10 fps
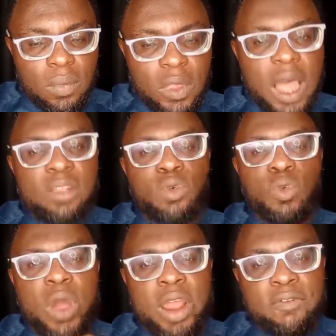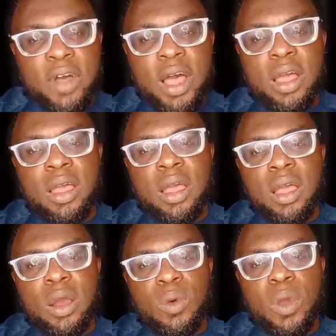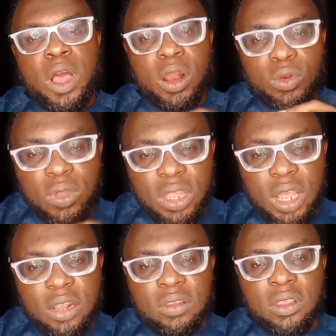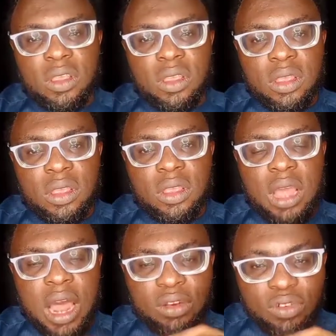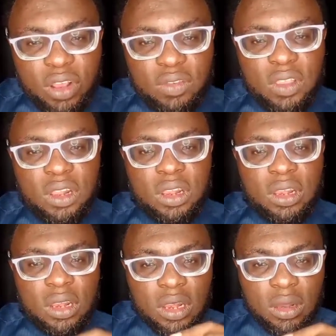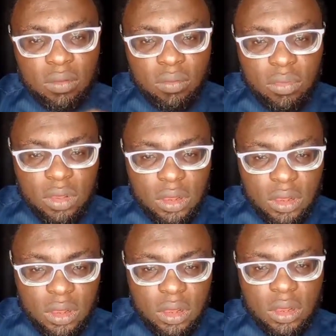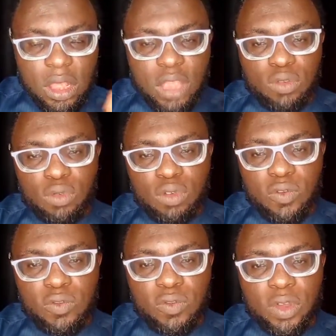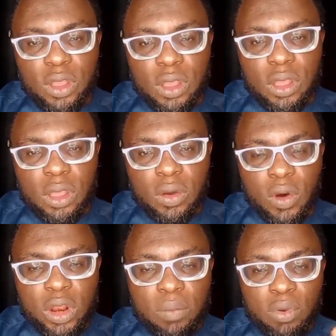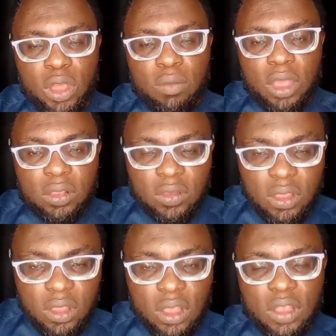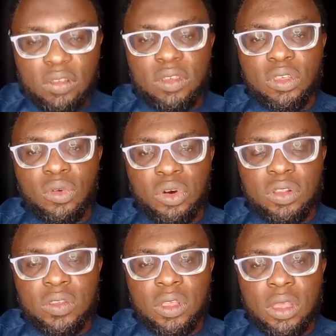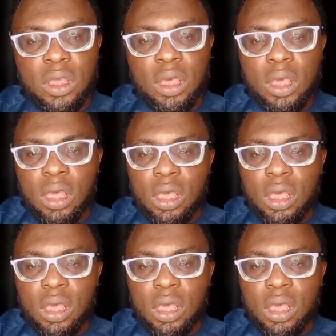that whenever we are looking at addressing the issues of unemployment, insecurity,